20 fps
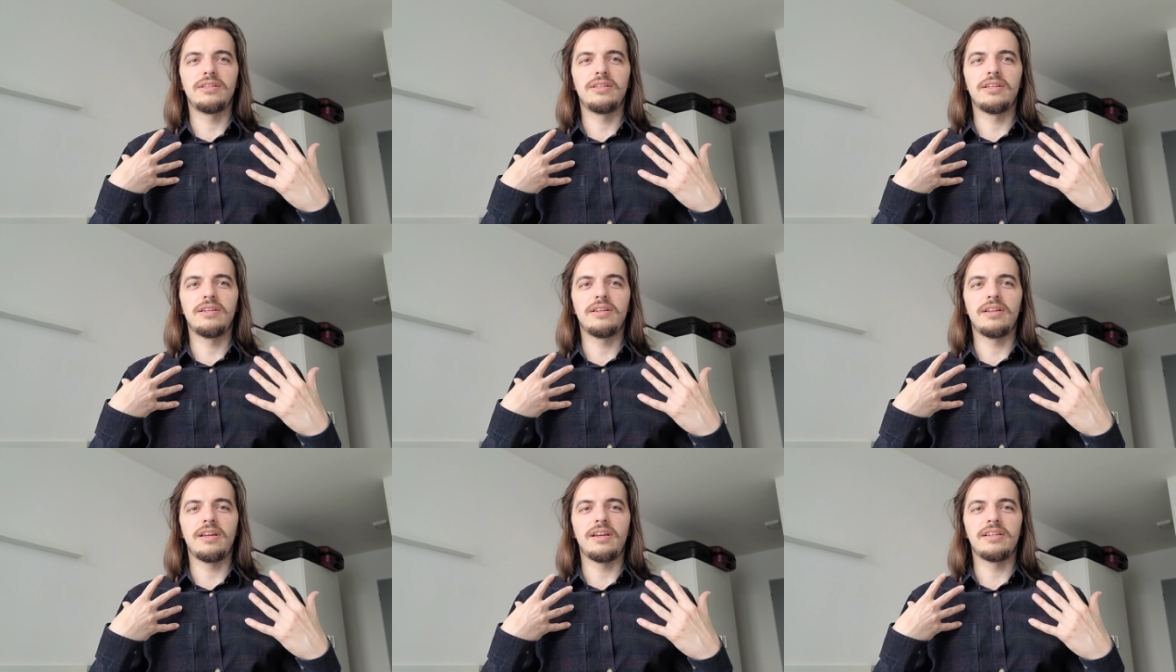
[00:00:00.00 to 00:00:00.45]

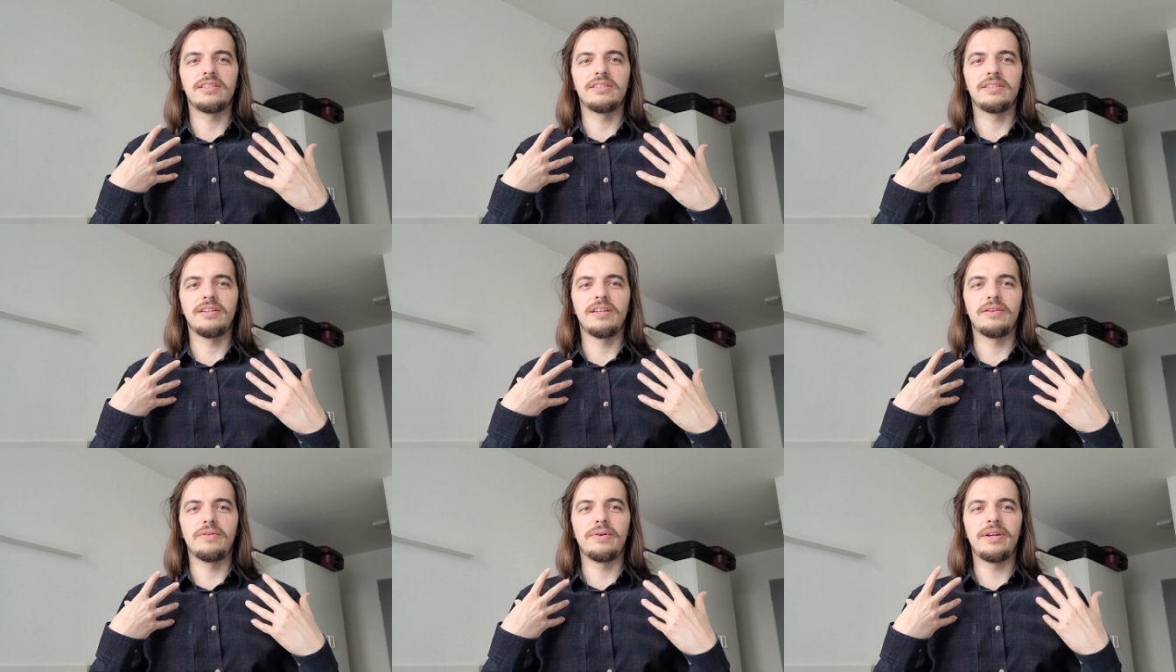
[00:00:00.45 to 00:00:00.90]
that has
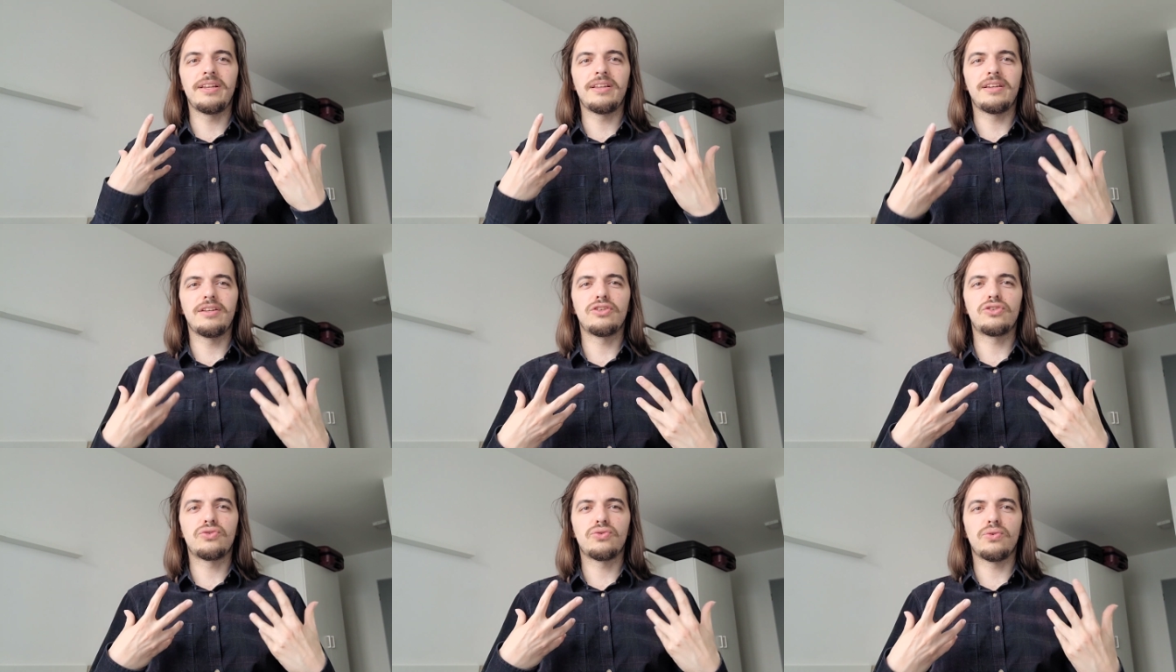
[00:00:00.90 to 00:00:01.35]
a great
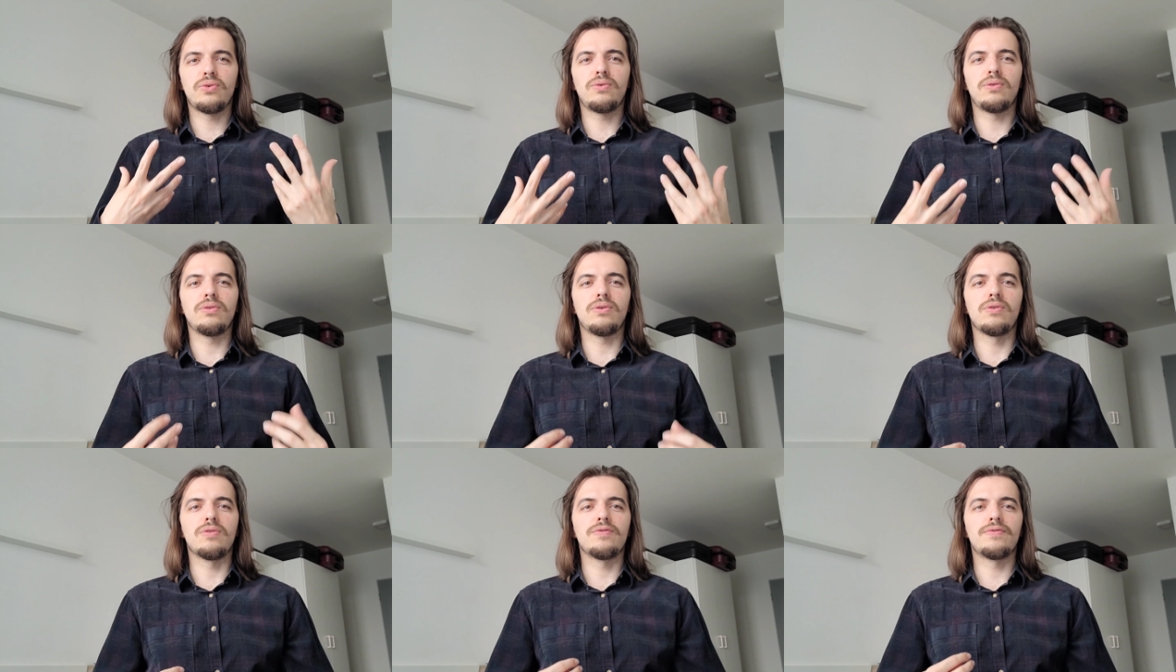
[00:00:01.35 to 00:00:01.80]

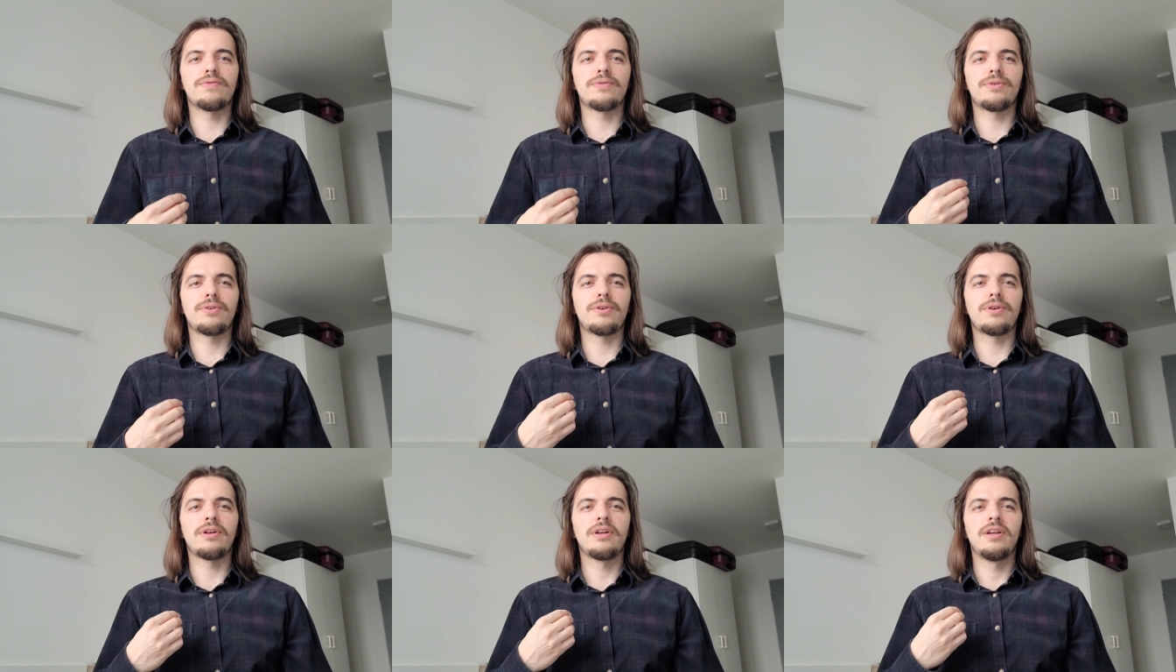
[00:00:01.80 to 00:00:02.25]
control
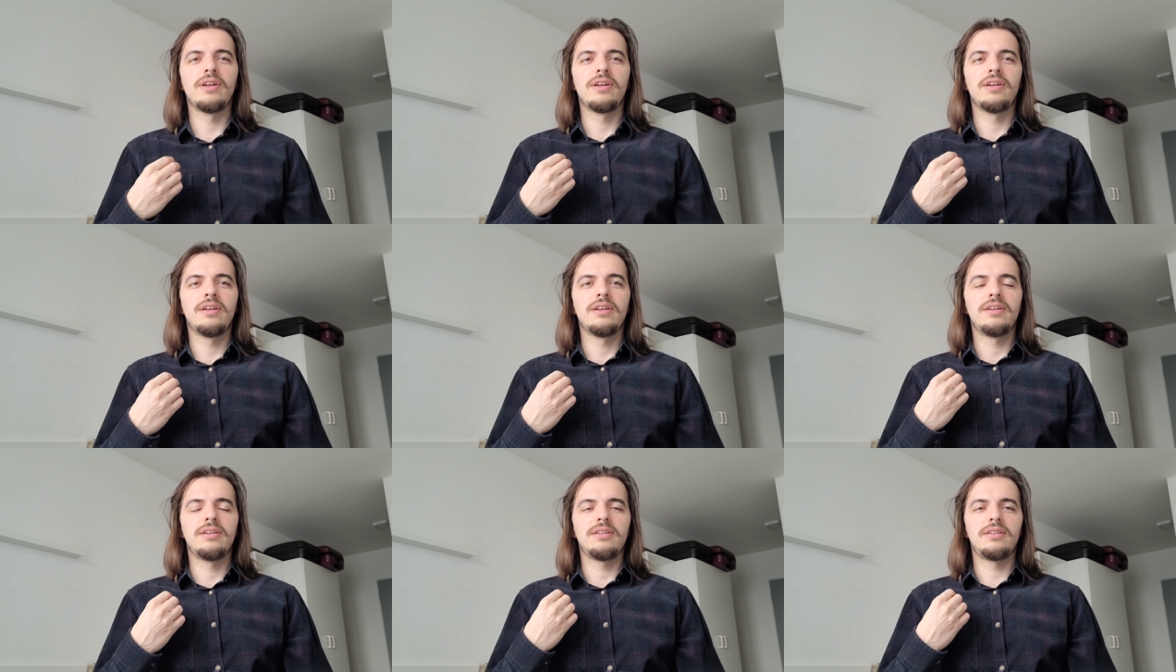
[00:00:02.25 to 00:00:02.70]
over
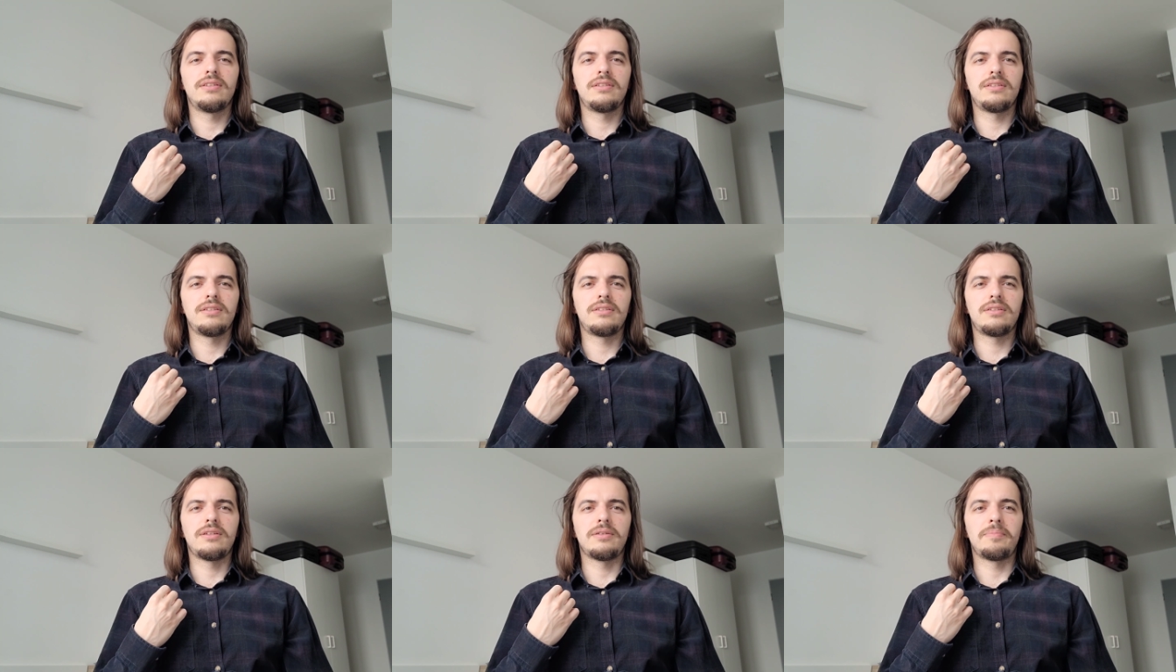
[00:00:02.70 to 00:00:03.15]

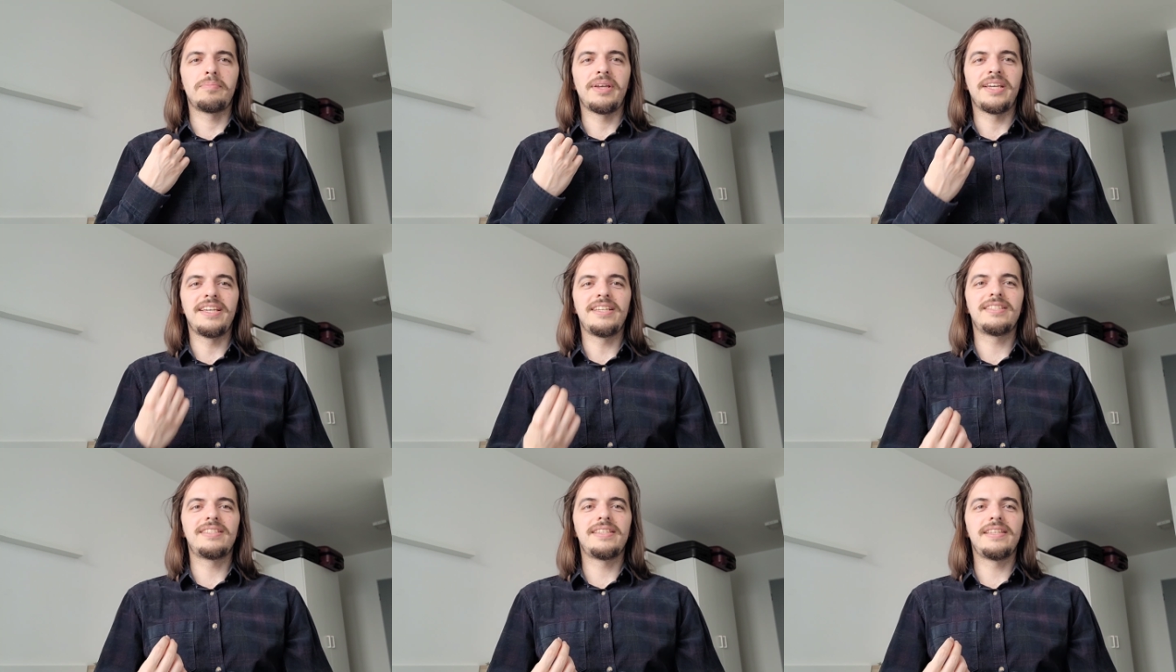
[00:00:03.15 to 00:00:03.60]
uh,
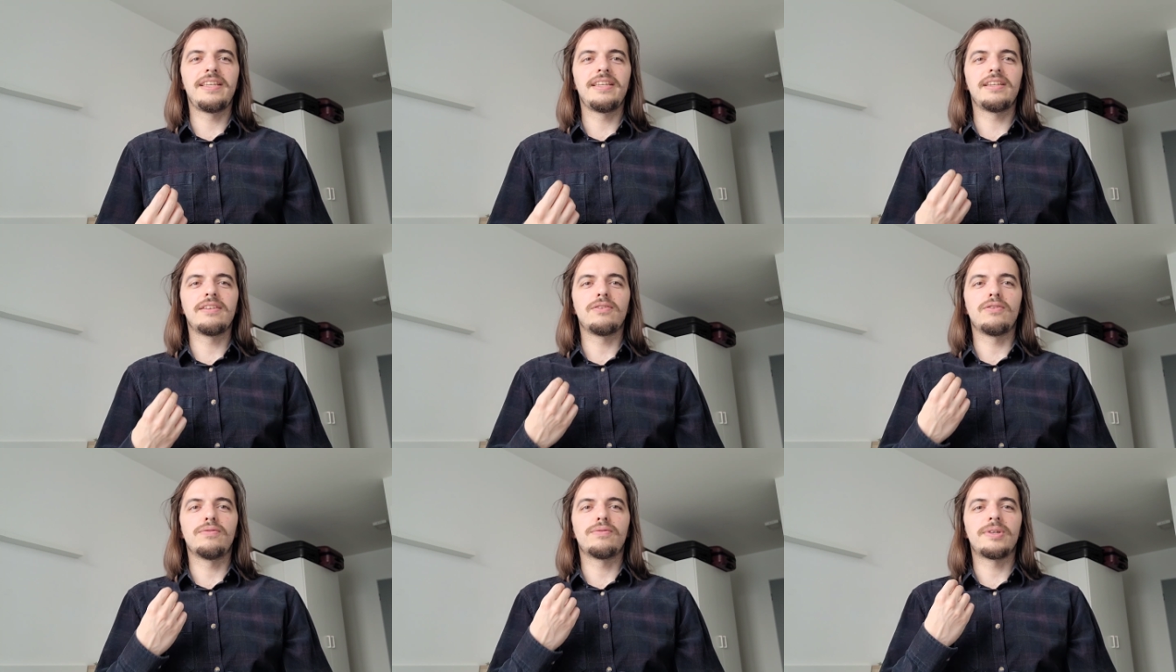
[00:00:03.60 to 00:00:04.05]

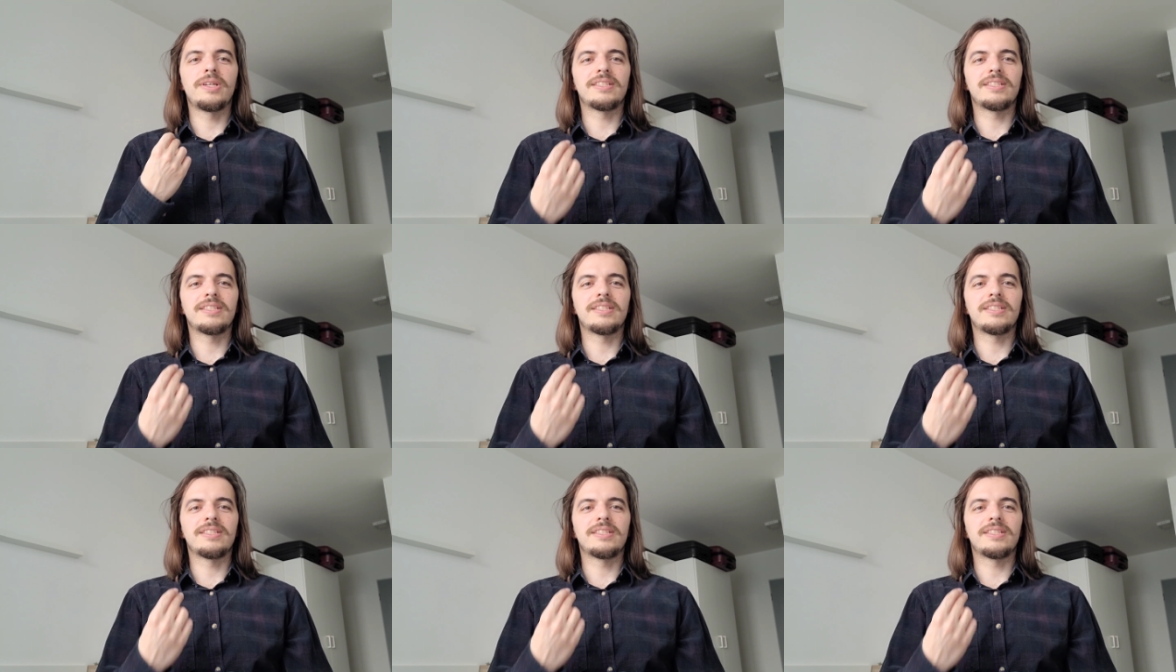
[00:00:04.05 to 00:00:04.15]
pacing, over